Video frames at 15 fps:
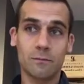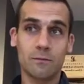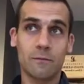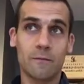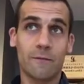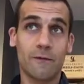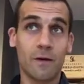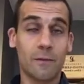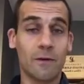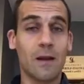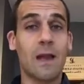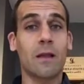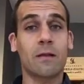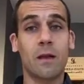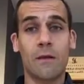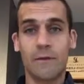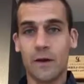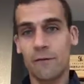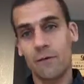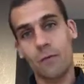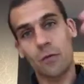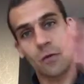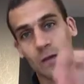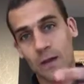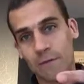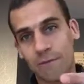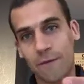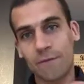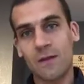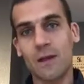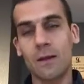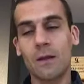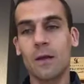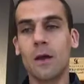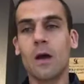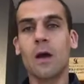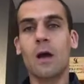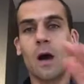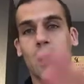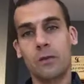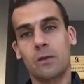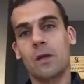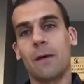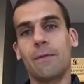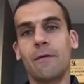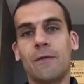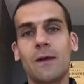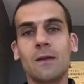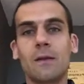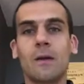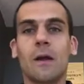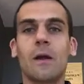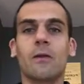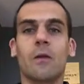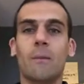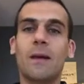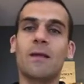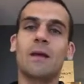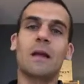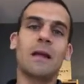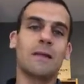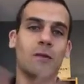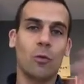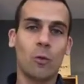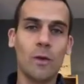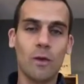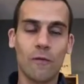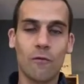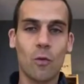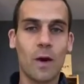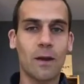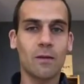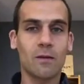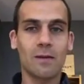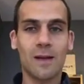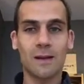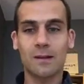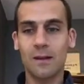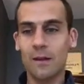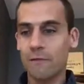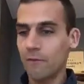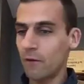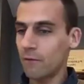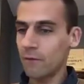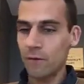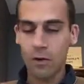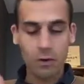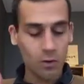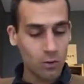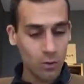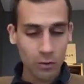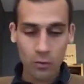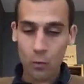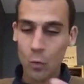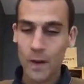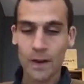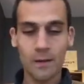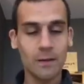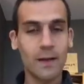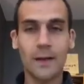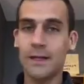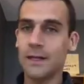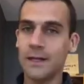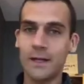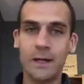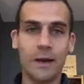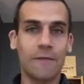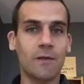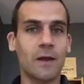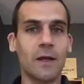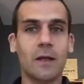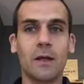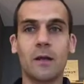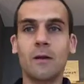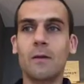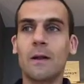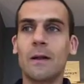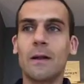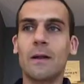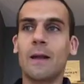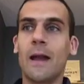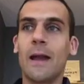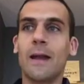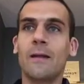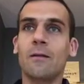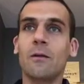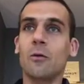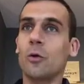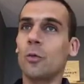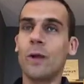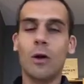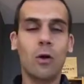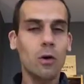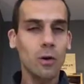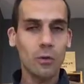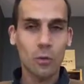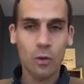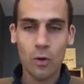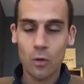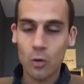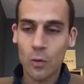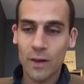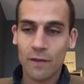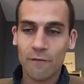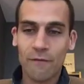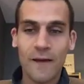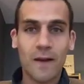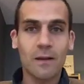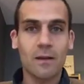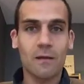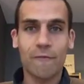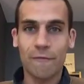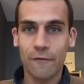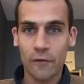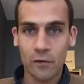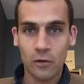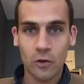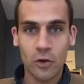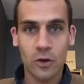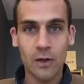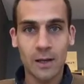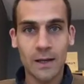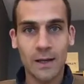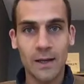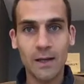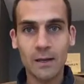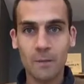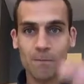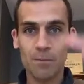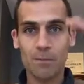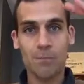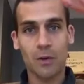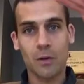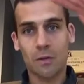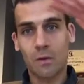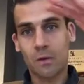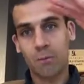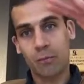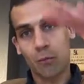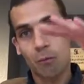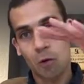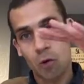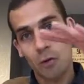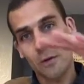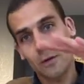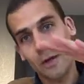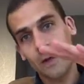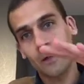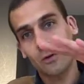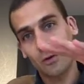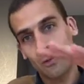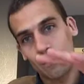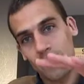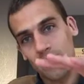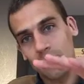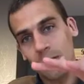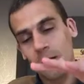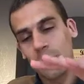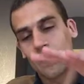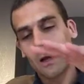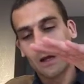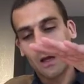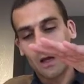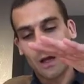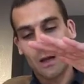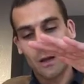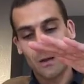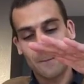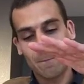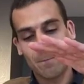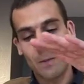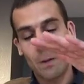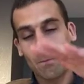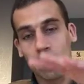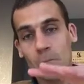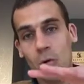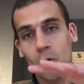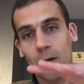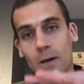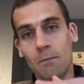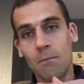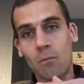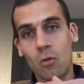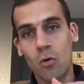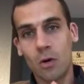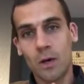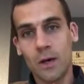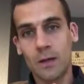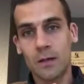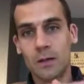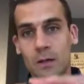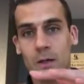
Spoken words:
from the last harvest from 2015 on top of it. So basically it's a reserve wine that evolve all the way year after year. And you will always find the first year in it, but this proportion is going to be more and more